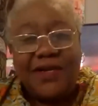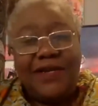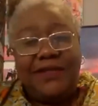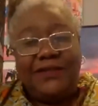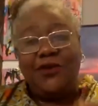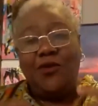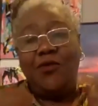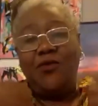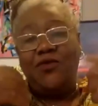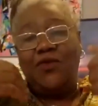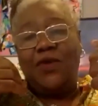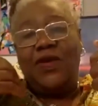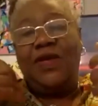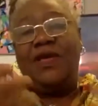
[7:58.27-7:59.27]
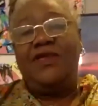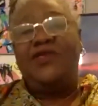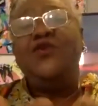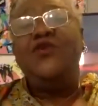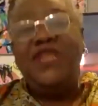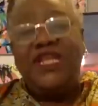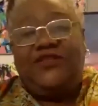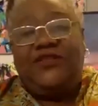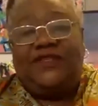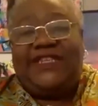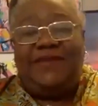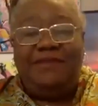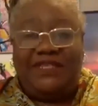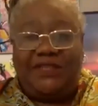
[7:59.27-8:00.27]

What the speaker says: So you need to send me